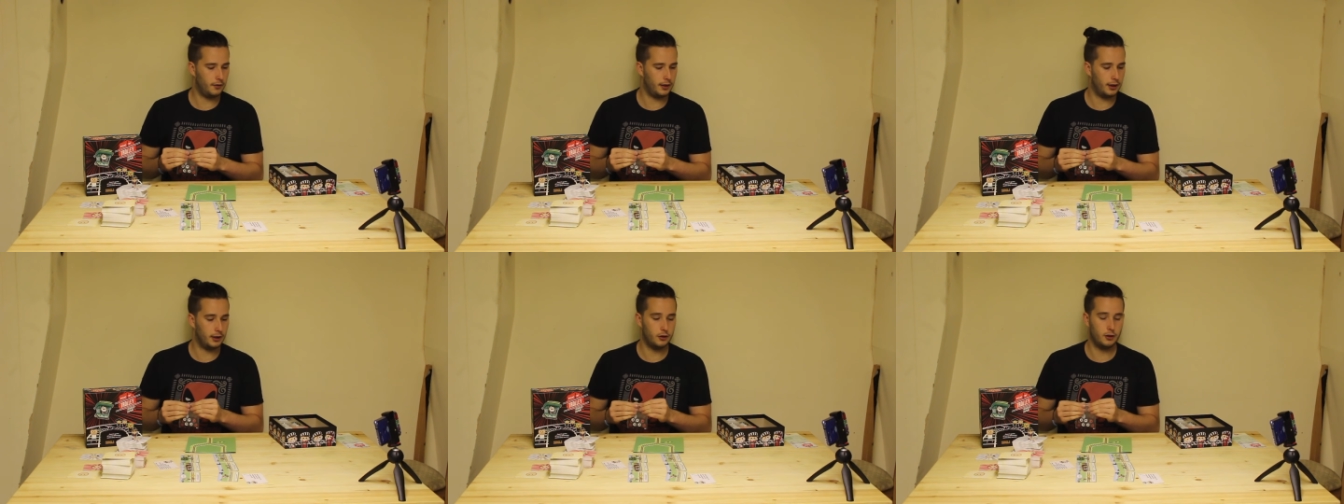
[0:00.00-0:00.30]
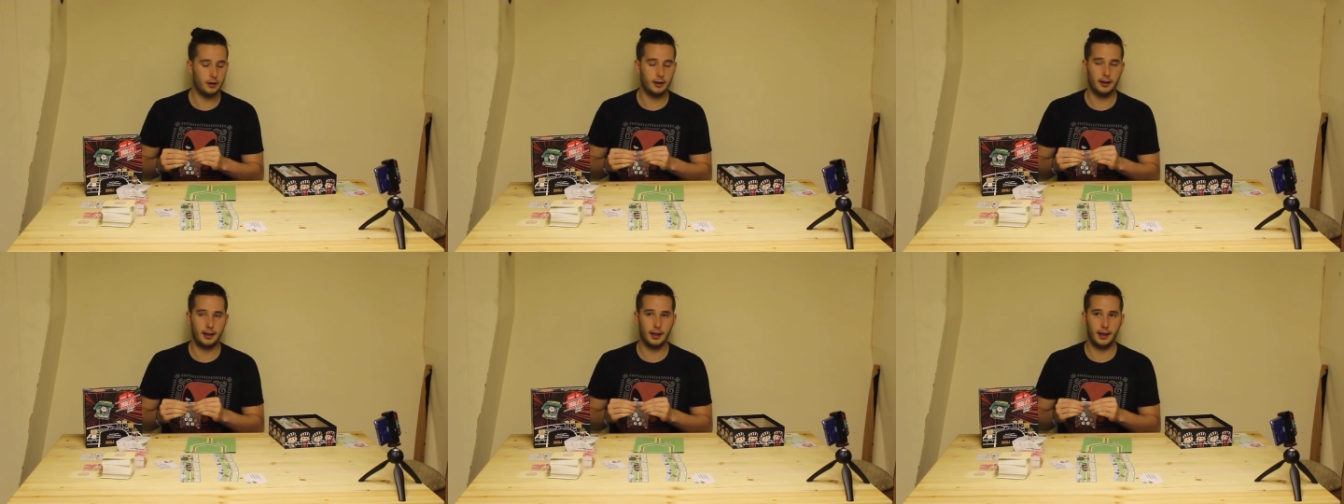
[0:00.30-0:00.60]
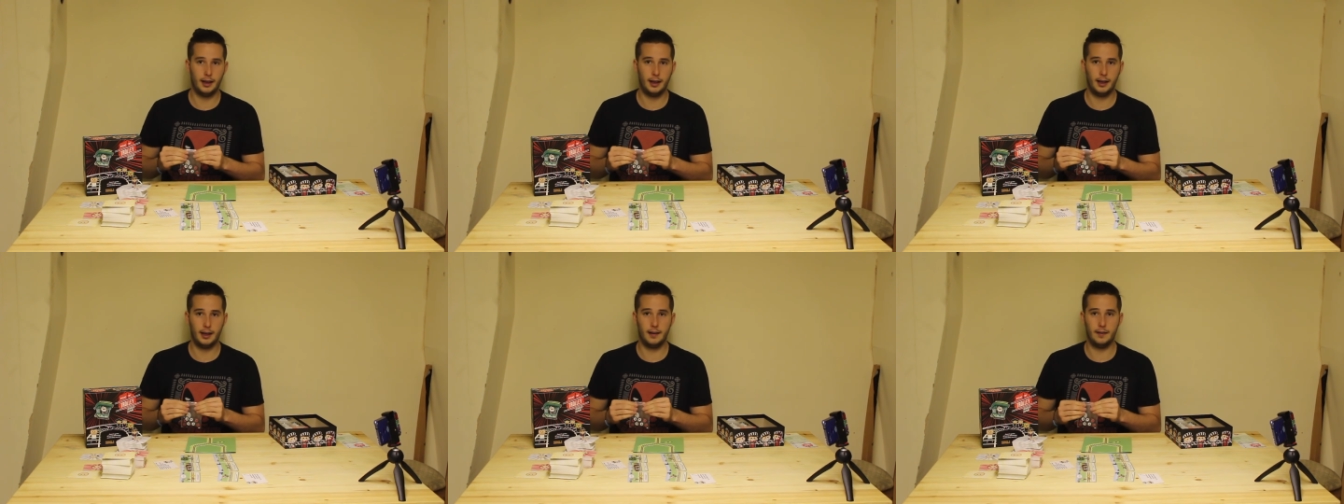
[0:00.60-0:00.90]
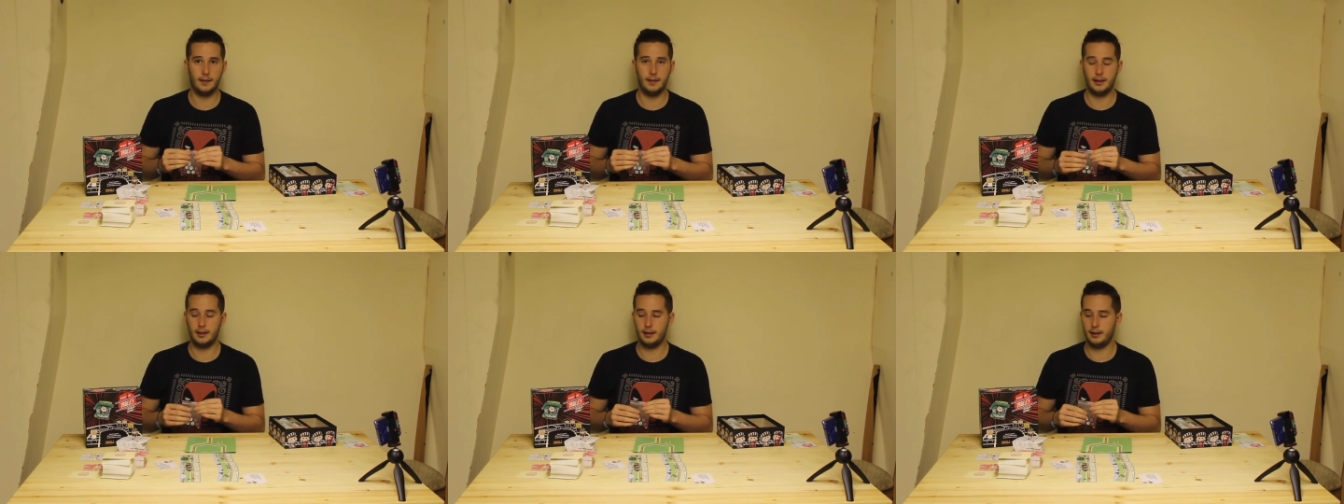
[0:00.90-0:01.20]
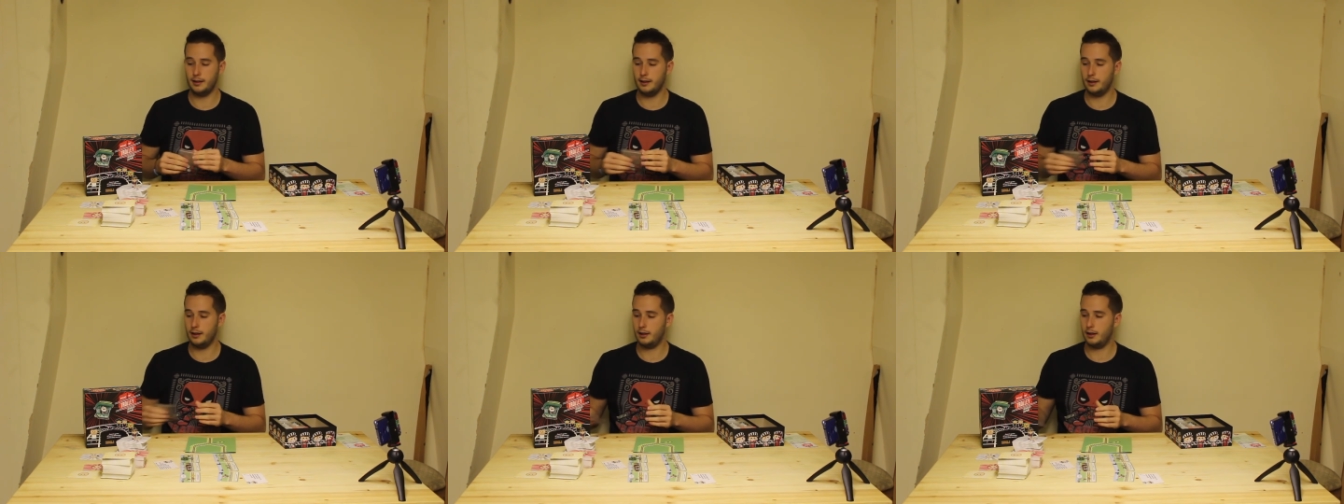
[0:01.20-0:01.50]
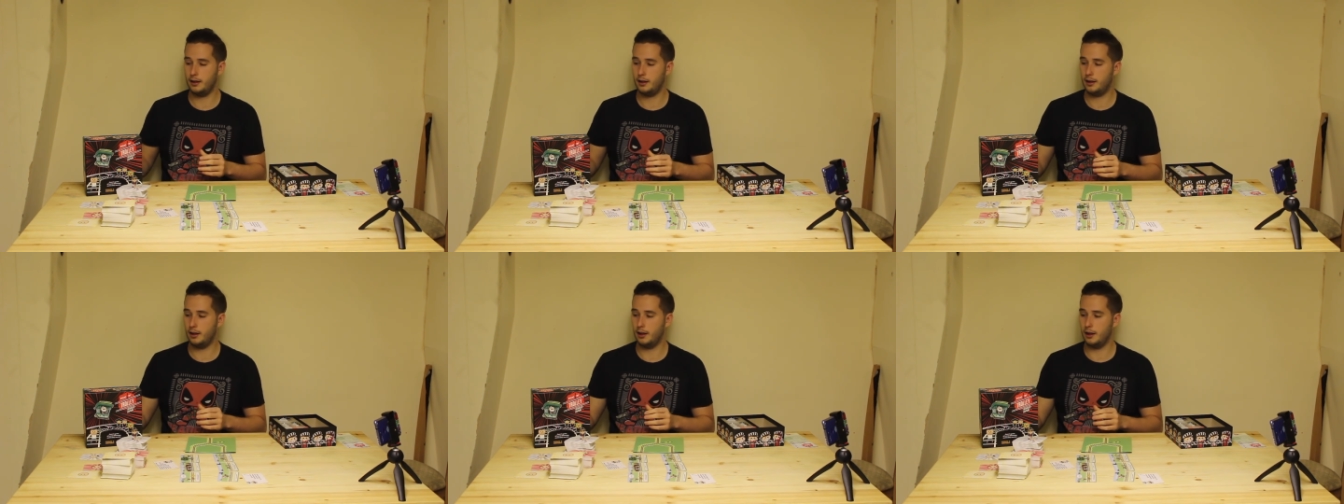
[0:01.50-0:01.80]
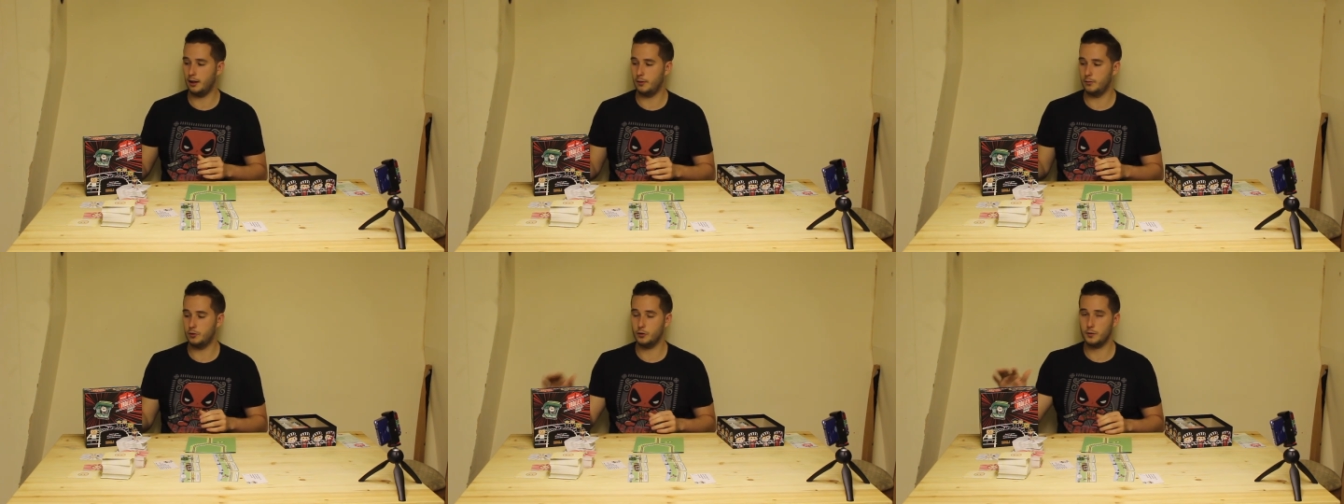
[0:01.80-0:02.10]
that you can get in the
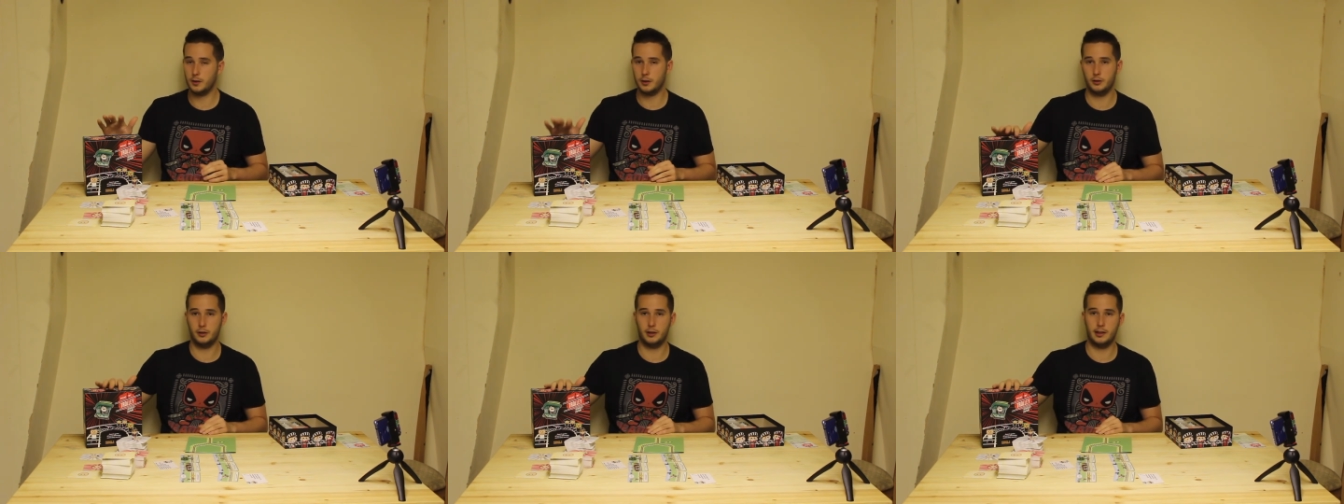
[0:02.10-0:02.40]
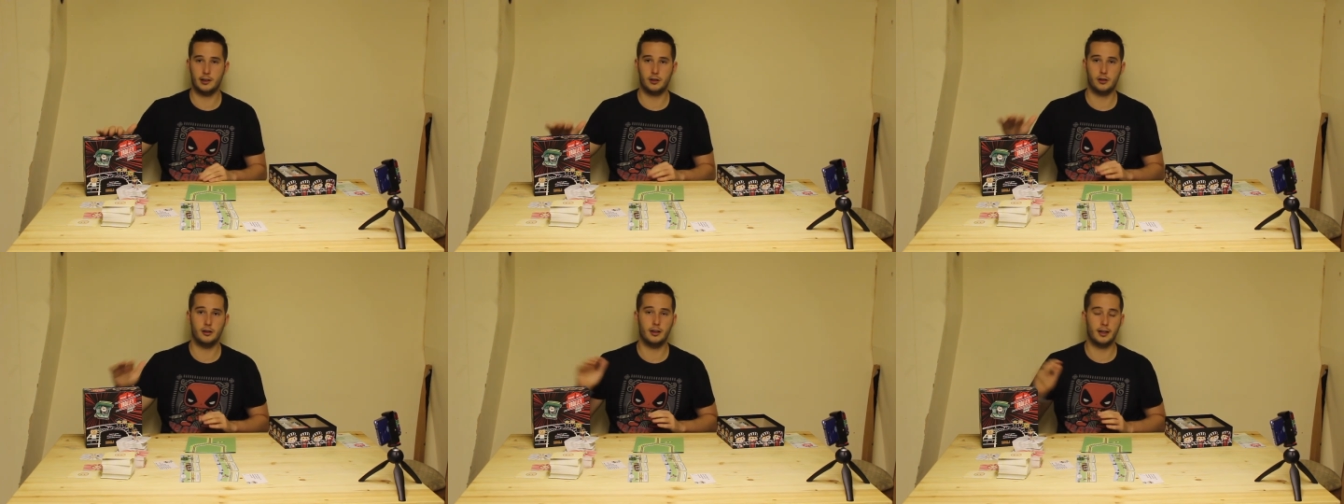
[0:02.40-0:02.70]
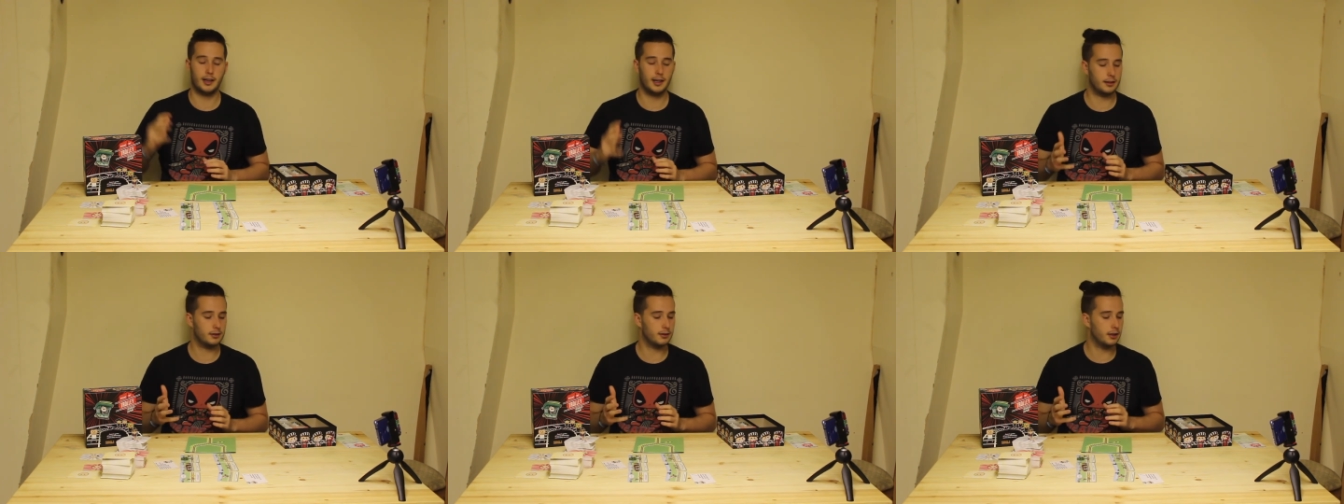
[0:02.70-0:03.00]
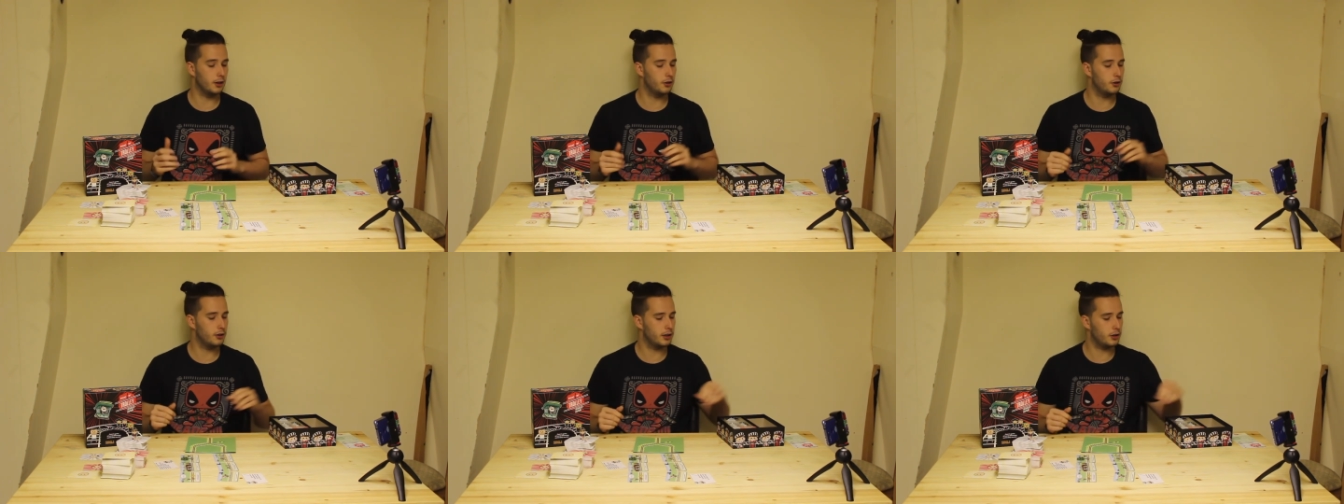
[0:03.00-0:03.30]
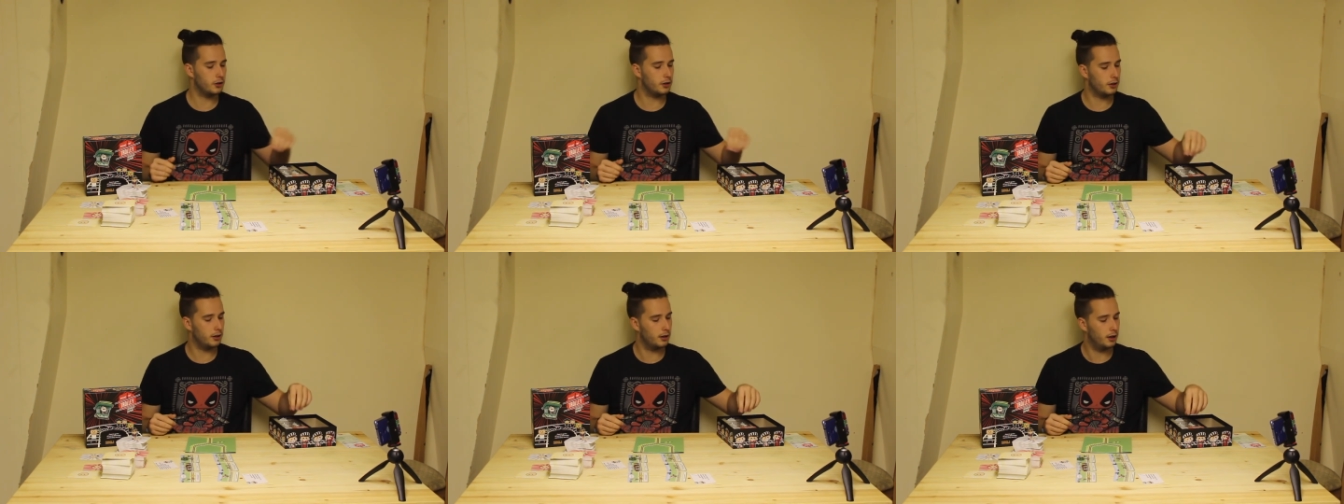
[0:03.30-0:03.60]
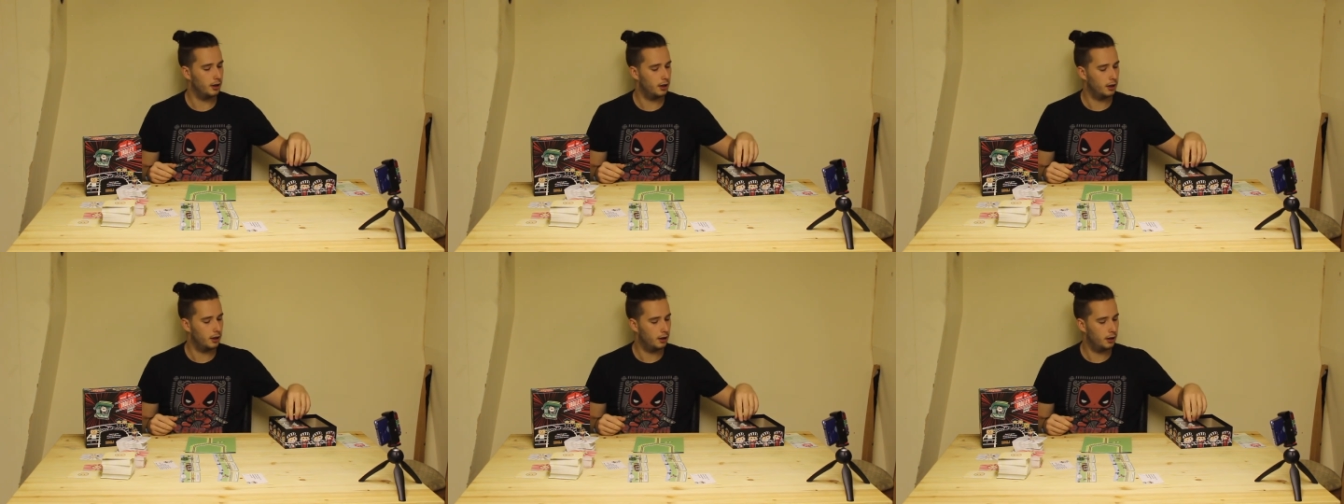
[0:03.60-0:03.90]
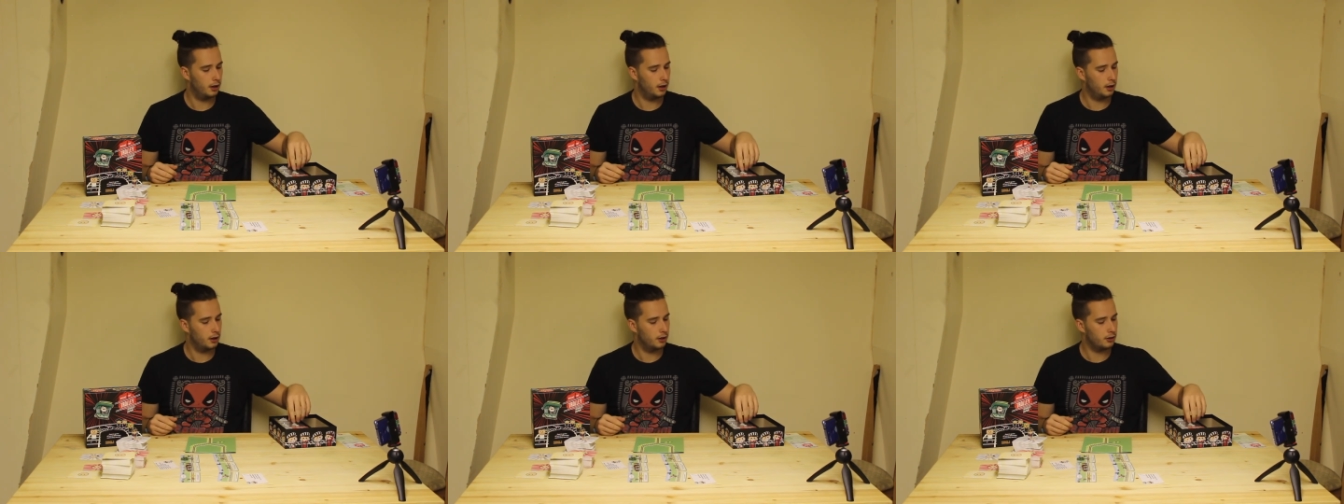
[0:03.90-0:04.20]
Trolley edition, the Kickstarter edition.
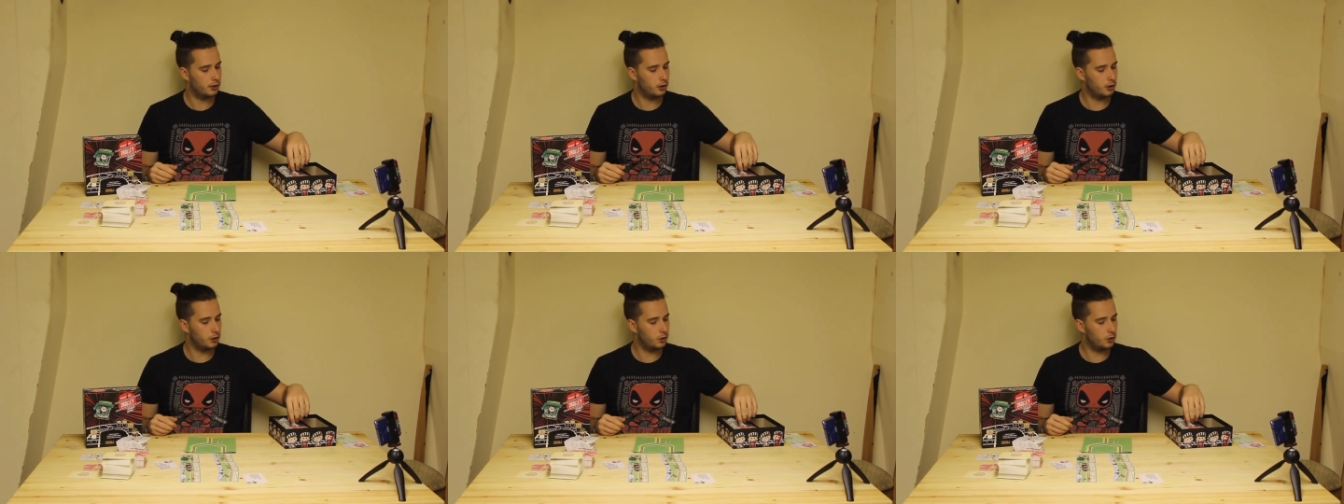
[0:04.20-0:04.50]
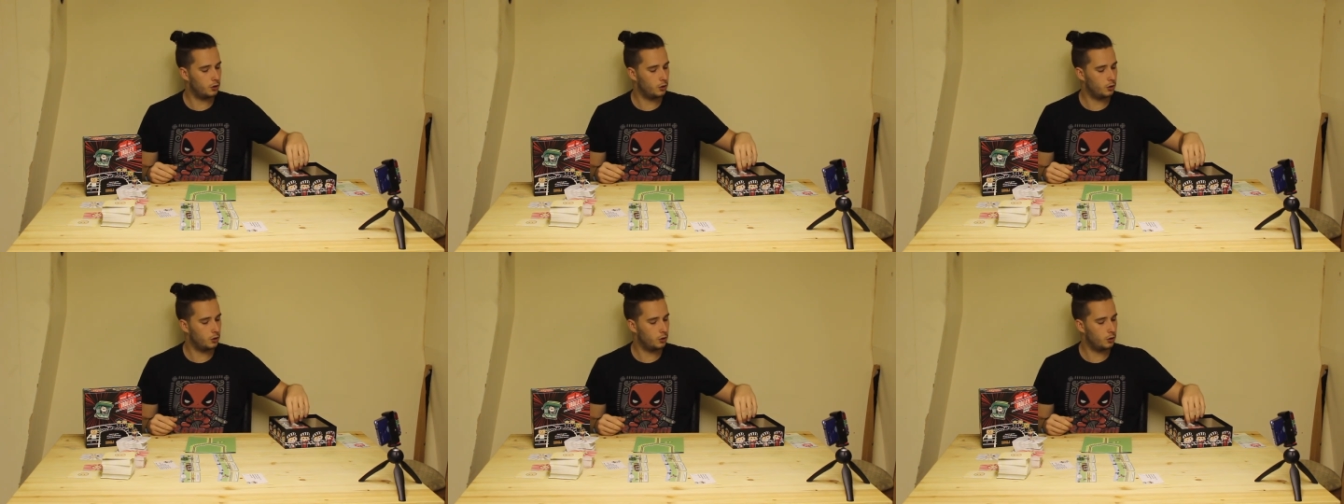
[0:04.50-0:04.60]
So you'd